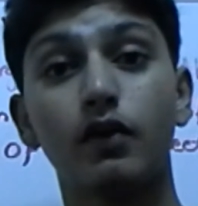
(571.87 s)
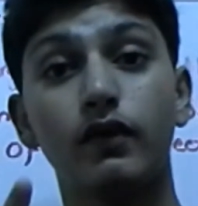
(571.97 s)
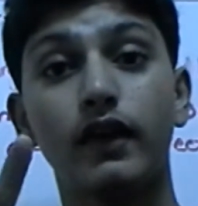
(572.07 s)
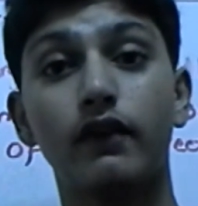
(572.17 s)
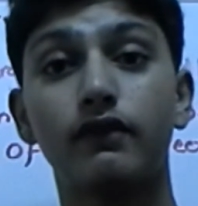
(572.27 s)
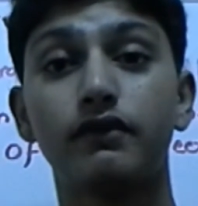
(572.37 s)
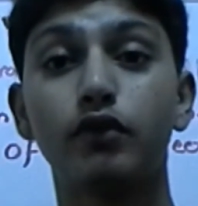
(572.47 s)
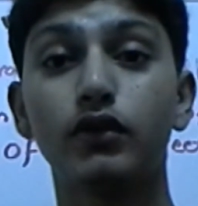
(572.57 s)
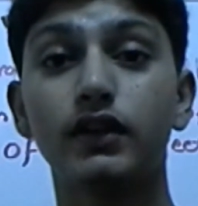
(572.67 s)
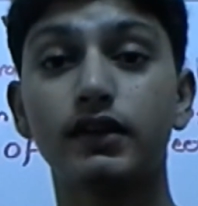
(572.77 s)
We have
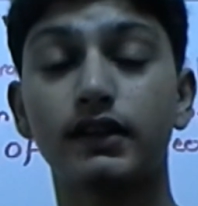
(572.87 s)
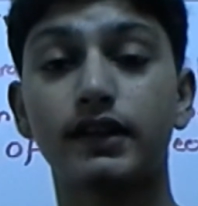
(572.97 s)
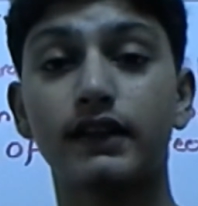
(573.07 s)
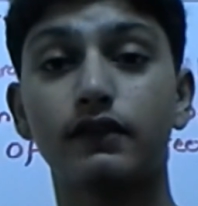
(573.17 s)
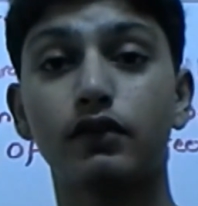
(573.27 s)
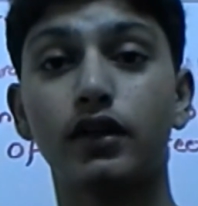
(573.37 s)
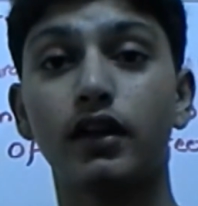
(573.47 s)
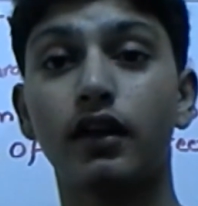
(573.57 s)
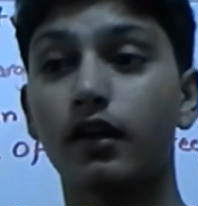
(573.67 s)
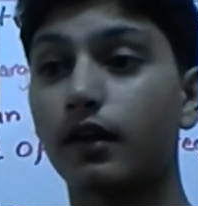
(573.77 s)

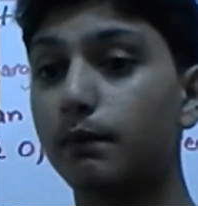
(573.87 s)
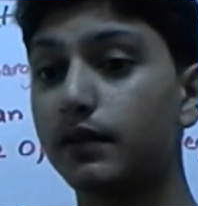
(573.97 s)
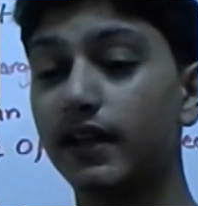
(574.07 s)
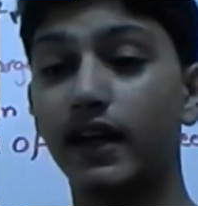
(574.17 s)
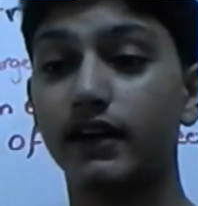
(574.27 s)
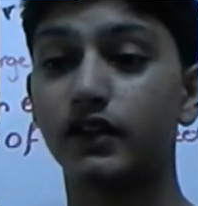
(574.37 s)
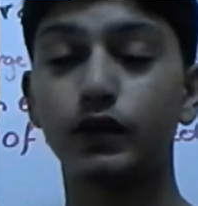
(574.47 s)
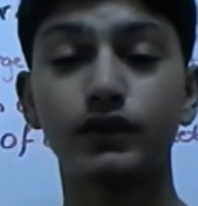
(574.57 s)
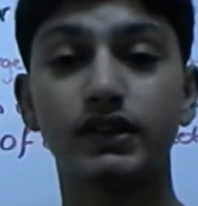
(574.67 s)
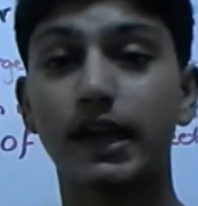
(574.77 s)
successfully completed
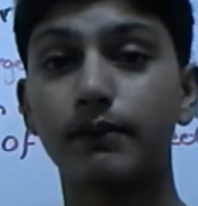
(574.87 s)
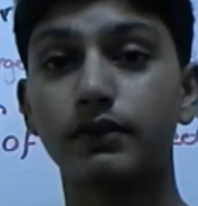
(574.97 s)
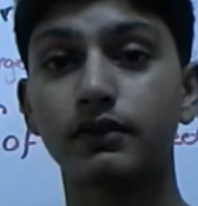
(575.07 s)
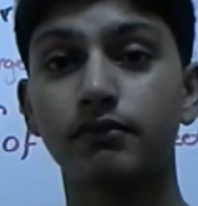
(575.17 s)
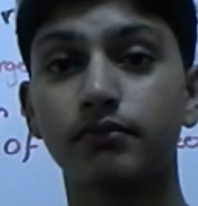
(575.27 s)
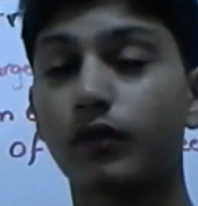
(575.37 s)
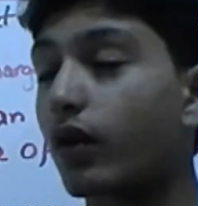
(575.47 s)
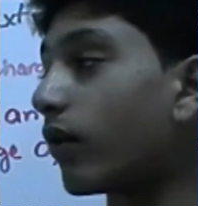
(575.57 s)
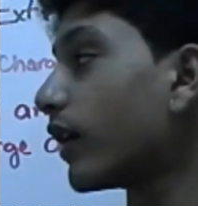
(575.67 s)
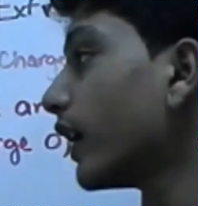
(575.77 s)
2 steps.
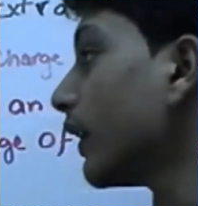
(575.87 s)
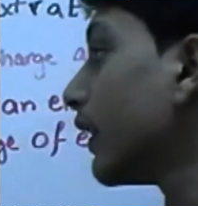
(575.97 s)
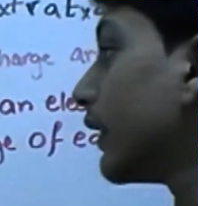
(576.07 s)
Okay,